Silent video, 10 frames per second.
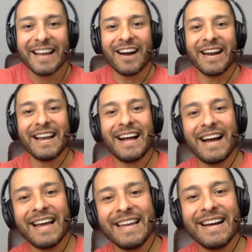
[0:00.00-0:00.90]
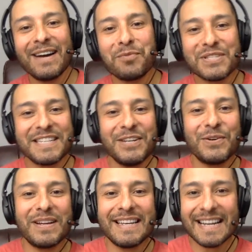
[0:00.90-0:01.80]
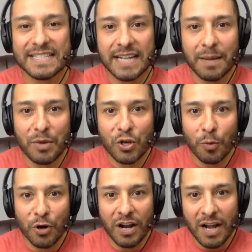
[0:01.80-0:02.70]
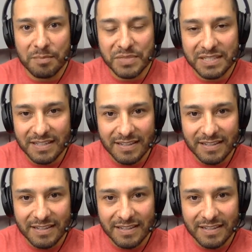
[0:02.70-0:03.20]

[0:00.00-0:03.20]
All right, I will see you next time. No more ums.